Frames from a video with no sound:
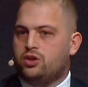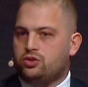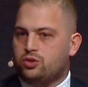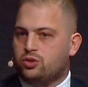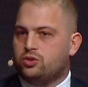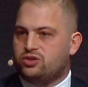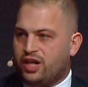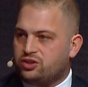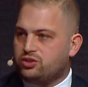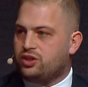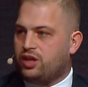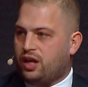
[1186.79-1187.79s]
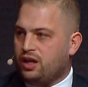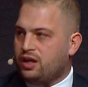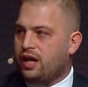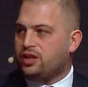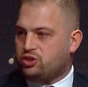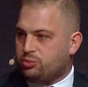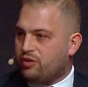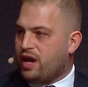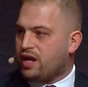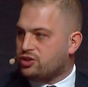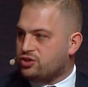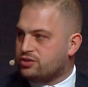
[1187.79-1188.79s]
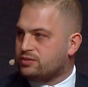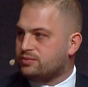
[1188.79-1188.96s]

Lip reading: to day-to-day and to prevention.